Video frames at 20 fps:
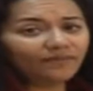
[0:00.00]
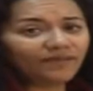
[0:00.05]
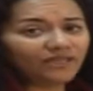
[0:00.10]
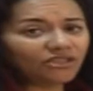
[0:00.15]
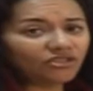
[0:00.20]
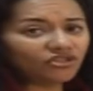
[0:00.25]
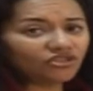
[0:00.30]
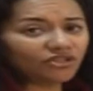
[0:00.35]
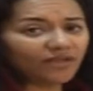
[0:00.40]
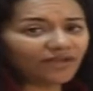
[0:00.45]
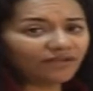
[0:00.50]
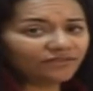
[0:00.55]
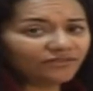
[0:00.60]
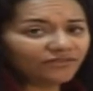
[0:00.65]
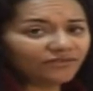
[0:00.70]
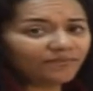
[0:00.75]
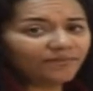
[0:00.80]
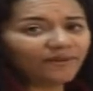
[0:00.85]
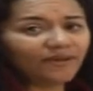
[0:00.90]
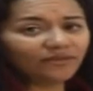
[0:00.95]
each
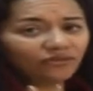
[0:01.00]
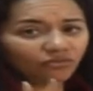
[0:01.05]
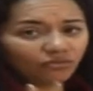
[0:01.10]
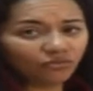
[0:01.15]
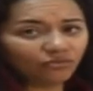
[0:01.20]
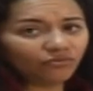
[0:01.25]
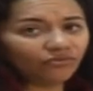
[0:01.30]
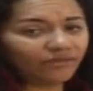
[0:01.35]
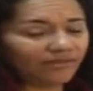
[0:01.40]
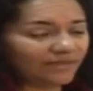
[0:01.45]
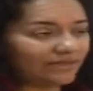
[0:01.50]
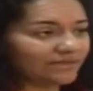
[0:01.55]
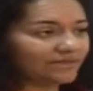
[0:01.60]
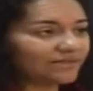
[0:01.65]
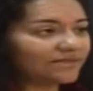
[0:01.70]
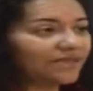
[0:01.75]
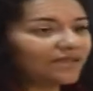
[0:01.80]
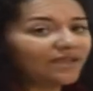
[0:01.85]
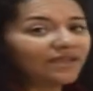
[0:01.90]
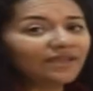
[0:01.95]
other by two things,
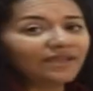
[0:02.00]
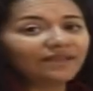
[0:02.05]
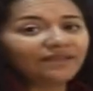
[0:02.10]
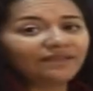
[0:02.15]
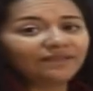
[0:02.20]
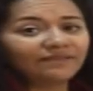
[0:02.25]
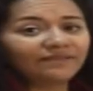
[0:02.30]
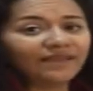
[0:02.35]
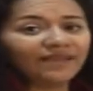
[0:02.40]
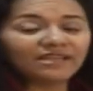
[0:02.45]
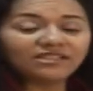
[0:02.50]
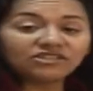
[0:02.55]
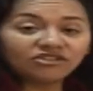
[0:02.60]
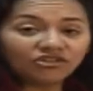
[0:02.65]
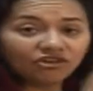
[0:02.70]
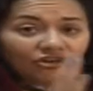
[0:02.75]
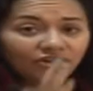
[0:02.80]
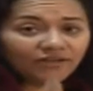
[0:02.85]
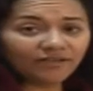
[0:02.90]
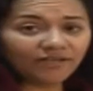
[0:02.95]
the
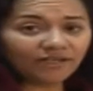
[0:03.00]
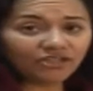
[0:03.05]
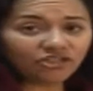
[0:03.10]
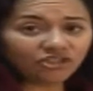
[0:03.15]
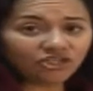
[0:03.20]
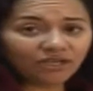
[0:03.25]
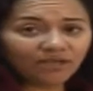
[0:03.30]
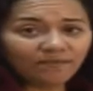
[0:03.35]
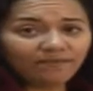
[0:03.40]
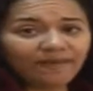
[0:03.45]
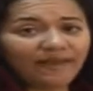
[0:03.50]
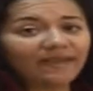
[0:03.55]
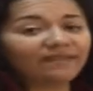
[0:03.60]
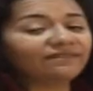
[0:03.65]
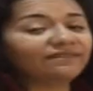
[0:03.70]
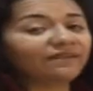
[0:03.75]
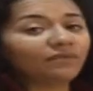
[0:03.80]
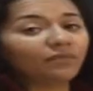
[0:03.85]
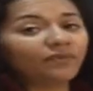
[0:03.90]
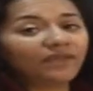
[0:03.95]
external shape and
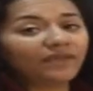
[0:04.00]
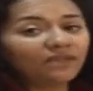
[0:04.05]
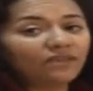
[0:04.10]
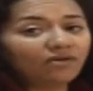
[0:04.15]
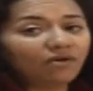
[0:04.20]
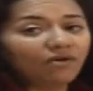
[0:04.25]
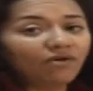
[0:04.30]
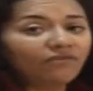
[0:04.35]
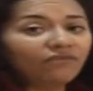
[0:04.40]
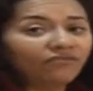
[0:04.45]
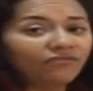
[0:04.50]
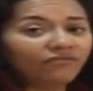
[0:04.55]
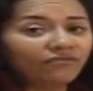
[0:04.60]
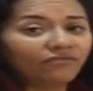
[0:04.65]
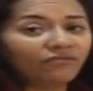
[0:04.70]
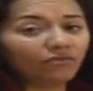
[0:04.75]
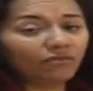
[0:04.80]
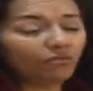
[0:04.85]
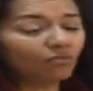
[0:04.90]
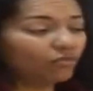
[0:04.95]
the way
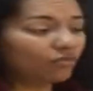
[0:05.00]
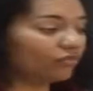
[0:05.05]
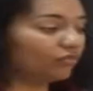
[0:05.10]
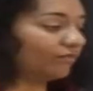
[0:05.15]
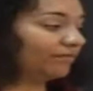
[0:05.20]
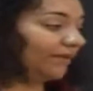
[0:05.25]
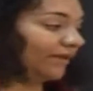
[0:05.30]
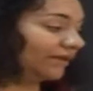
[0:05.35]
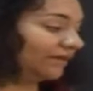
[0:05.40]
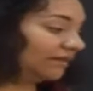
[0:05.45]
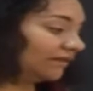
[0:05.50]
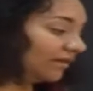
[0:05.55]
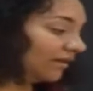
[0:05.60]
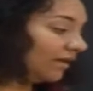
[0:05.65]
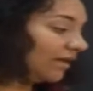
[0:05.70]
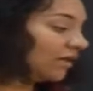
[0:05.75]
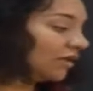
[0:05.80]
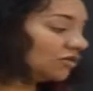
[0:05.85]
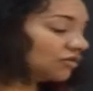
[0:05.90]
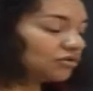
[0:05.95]
of movement.
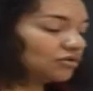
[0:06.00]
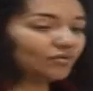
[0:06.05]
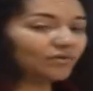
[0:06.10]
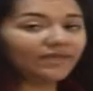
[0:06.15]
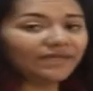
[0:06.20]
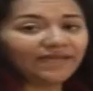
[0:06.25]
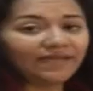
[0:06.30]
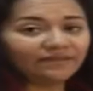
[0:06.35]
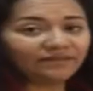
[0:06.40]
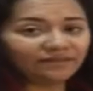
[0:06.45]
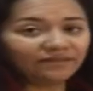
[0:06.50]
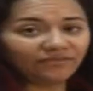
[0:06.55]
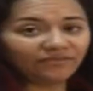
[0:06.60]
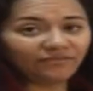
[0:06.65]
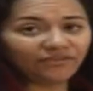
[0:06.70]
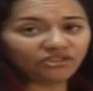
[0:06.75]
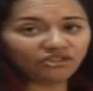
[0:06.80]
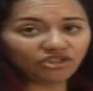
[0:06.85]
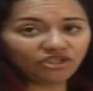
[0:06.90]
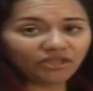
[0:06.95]
So we can
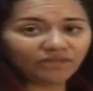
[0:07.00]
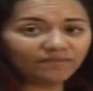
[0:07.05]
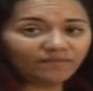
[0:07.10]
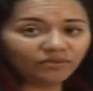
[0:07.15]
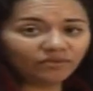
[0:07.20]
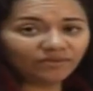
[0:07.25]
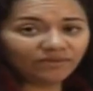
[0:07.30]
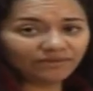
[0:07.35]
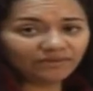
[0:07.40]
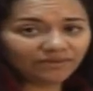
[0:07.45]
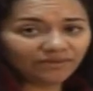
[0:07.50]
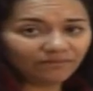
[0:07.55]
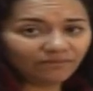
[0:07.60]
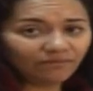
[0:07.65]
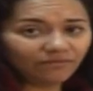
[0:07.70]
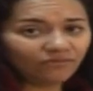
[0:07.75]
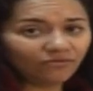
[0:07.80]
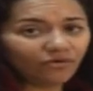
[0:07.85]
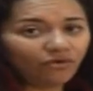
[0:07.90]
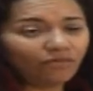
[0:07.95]
differentiate between
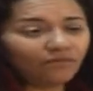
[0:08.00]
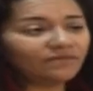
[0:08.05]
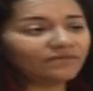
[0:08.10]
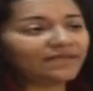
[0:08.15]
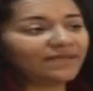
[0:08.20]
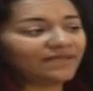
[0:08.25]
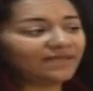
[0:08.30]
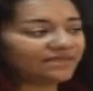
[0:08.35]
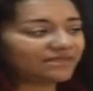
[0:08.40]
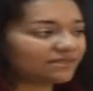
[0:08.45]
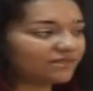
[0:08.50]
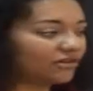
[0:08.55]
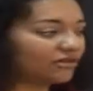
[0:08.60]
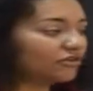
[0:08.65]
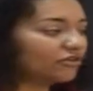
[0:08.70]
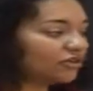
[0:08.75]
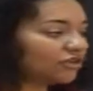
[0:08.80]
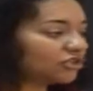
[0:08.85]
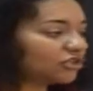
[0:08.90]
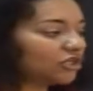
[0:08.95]
them from the
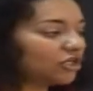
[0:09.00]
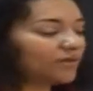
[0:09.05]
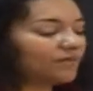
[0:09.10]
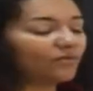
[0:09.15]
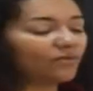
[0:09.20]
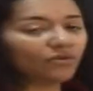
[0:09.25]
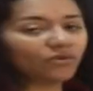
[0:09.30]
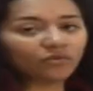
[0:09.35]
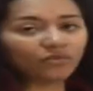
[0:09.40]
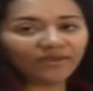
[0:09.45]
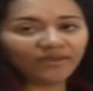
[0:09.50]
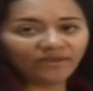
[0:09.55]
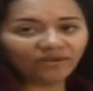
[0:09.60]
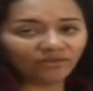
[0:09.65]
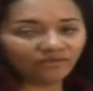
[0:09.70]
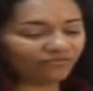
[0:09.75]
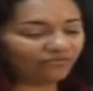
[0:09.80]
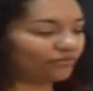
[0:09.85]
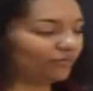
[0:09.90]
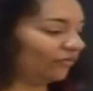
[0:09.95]
external shape or way
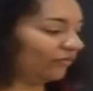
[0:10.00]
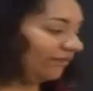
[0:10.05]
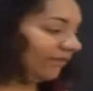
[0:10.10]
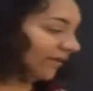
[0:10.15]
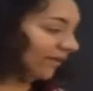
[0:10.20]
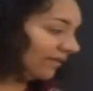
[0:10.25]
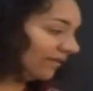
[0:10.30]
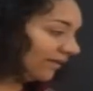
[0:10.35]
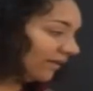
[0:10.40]
of movement.